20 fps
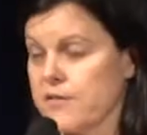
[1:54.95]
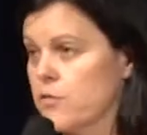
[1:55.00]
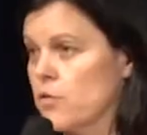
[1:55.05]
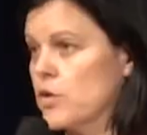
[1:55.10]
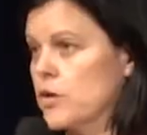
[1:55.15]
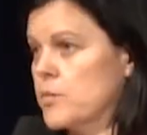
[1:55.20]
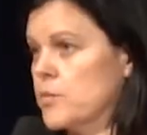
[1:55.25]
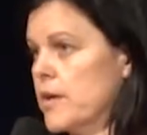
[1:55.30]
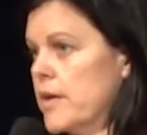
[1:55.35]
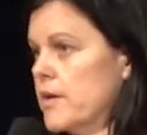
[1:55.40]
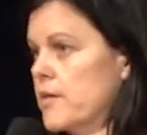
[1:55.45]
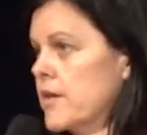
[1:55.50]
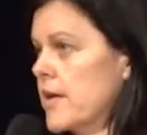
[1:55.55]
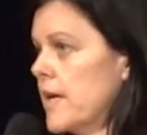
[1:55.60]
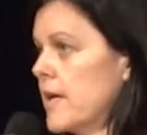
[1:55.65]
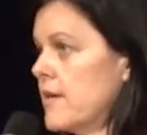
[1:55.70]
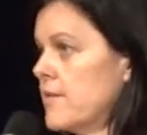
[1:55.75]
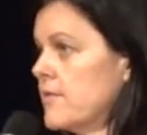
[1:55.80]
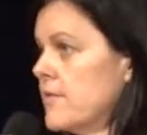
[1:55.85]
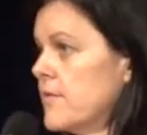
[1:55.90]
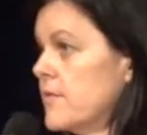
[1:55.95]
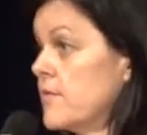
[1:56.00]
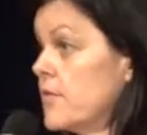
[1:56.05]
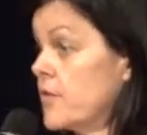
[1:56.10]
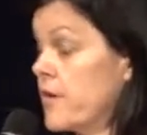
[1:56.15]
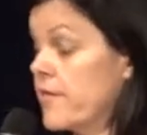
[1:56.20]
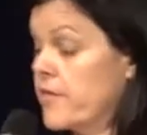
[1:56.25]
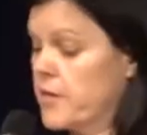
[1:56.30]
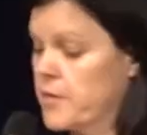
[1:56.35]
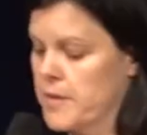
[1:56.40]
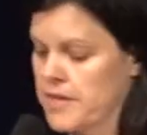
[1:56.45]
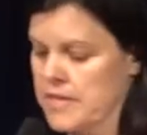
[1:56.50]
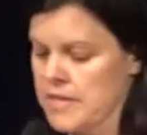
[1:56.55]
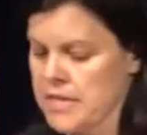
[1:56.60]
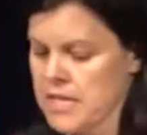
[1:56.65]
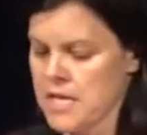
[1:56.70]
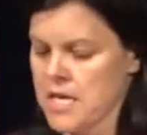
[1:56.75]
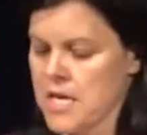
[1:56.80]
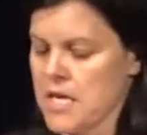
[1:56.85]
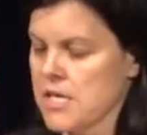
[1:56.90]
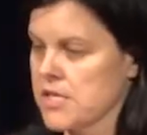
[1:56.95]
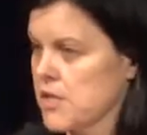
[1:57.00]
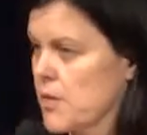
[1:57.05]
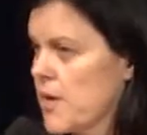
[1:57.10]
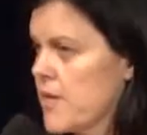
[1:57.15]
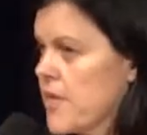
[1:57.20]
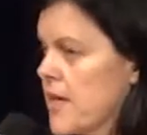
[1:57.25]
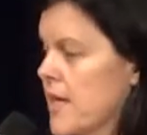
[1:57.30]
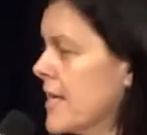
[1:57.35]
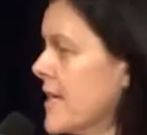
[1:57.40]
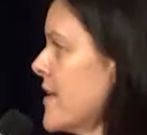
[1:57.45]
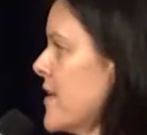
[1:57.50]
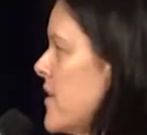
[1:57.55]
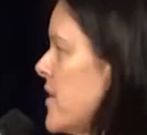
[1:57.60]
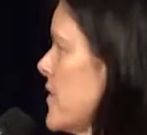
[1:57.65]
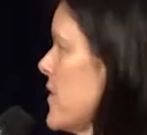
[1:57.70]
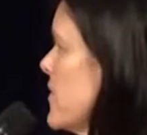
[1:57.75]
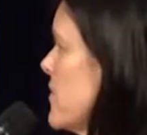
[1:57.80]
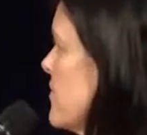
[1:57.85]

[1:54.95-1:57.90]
affordable healthcare for everyone. So I think